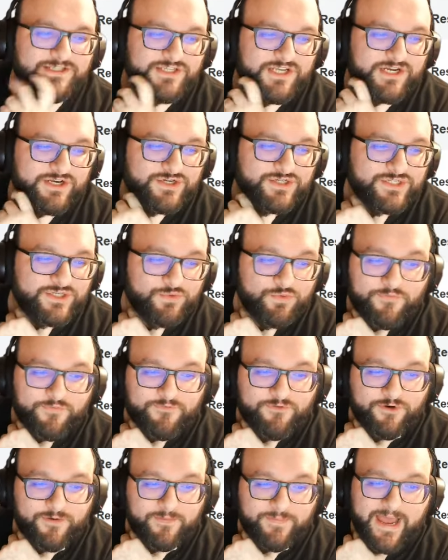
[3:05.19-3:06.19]
Sakusa will
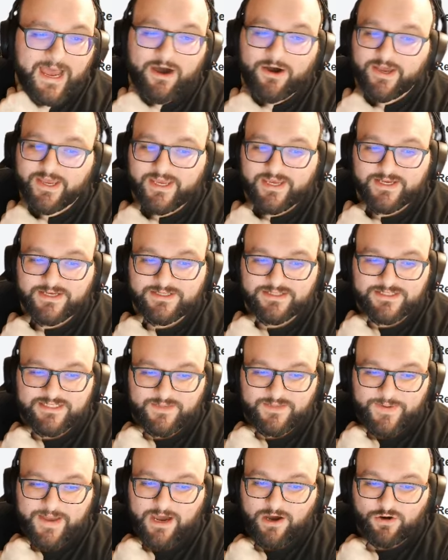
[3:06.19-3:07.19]
perform a power hit to
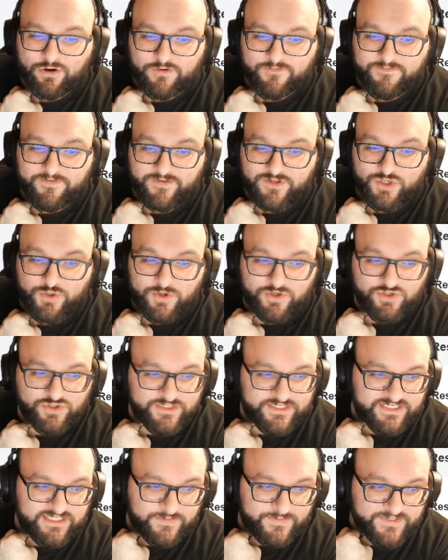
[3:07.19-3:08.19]
the power of
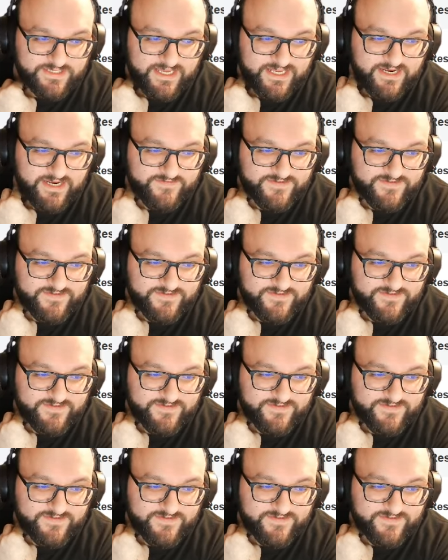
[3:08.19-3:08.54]
260%.